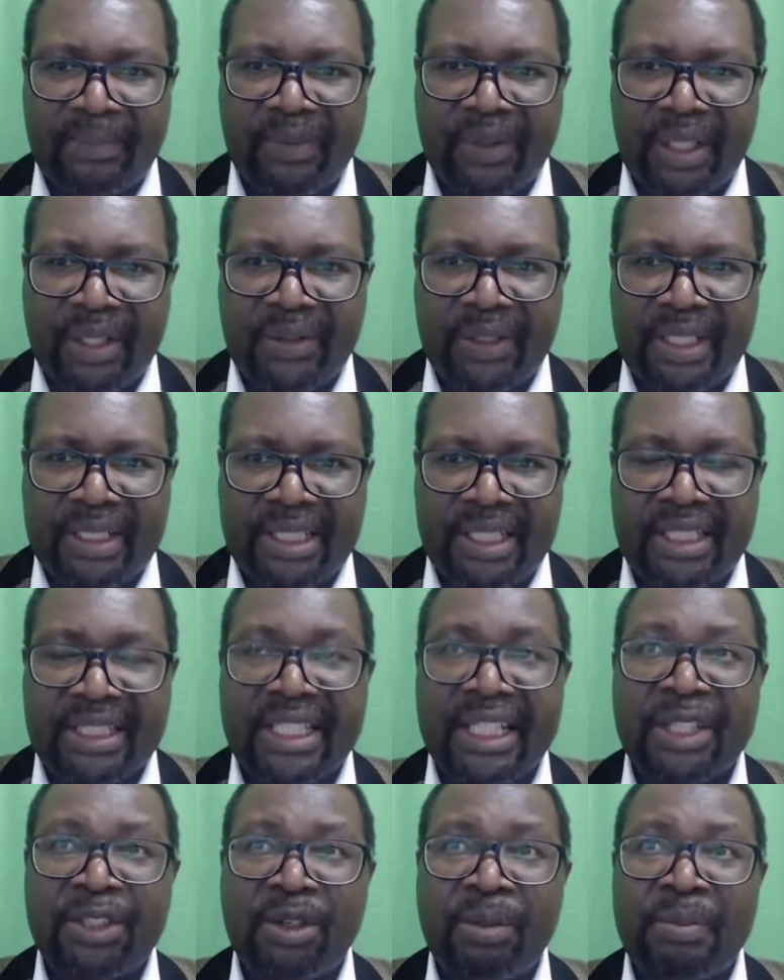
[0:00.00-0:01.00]
in the United
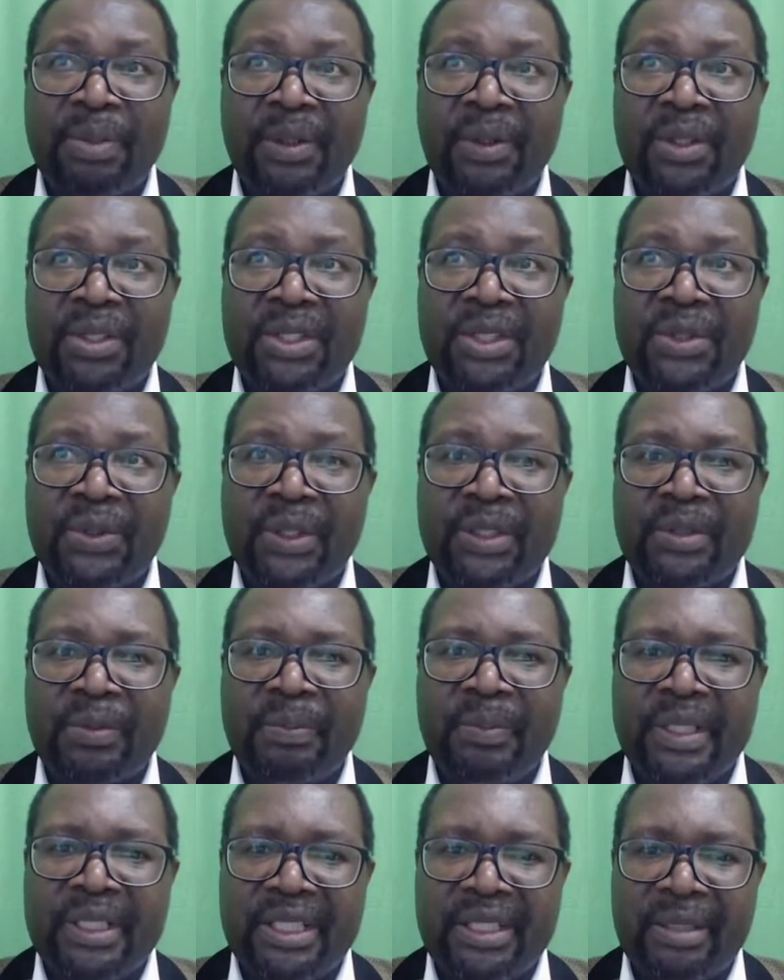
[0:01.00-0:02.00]
Kingdom because you don't
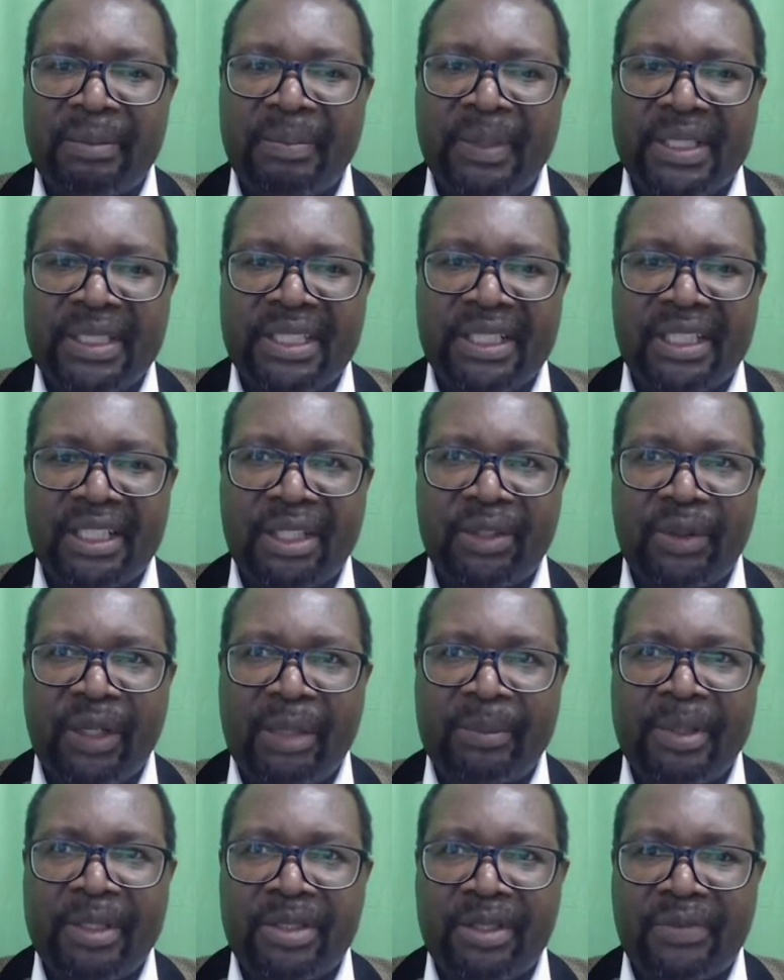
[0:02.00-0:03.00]
meet the basic
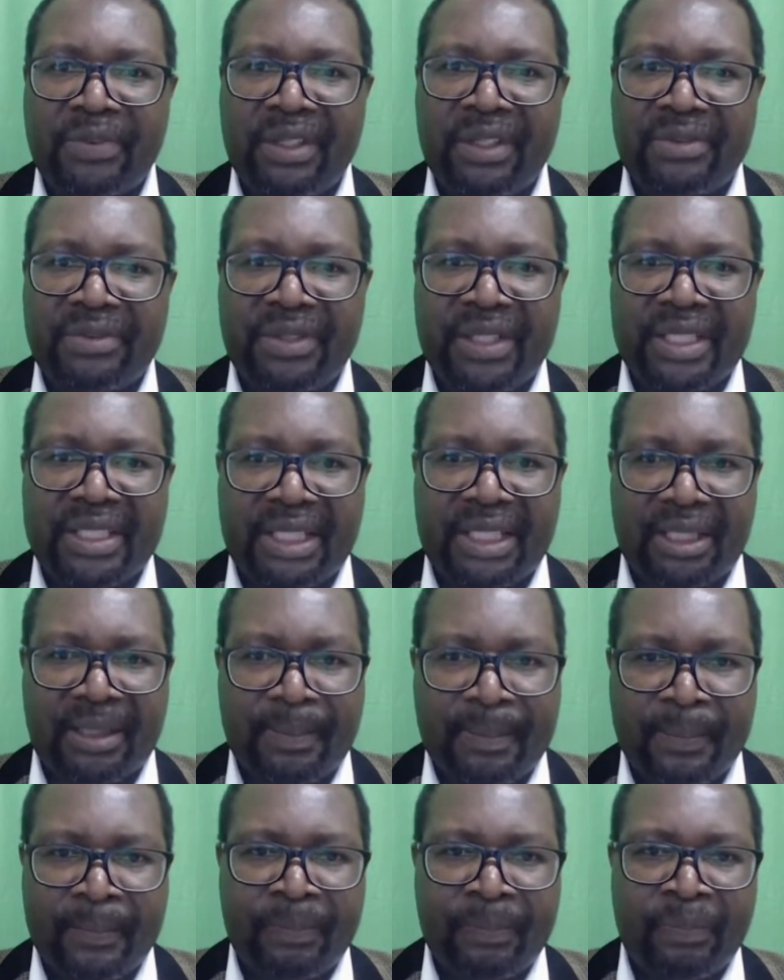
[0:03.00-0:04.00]
requirements of the
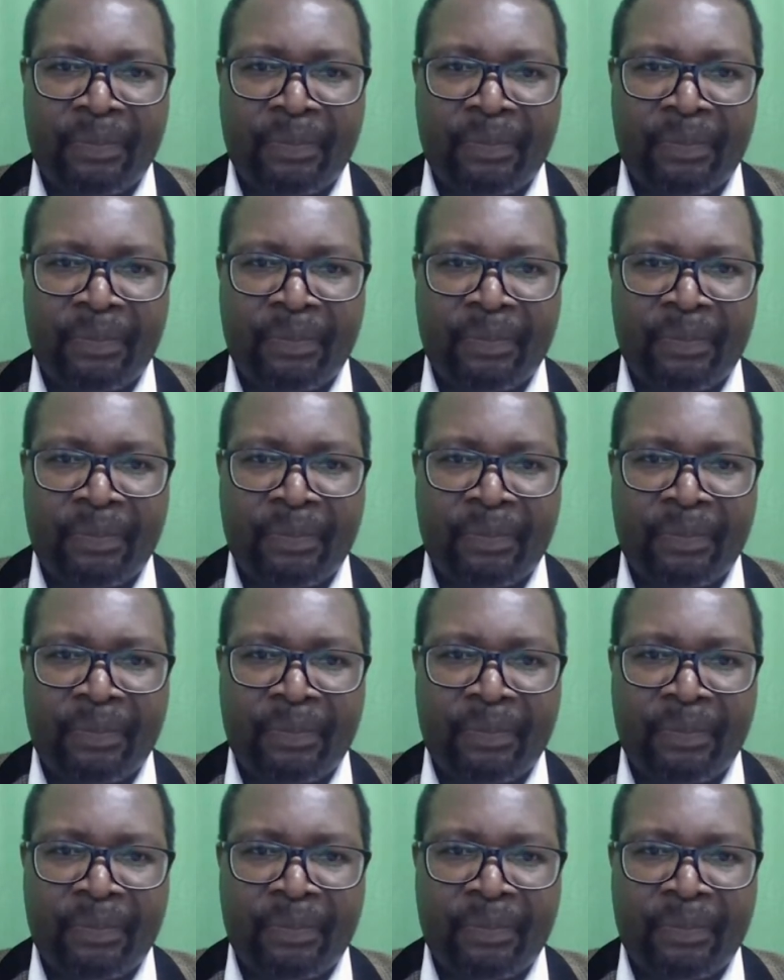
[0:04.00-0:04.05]
visa.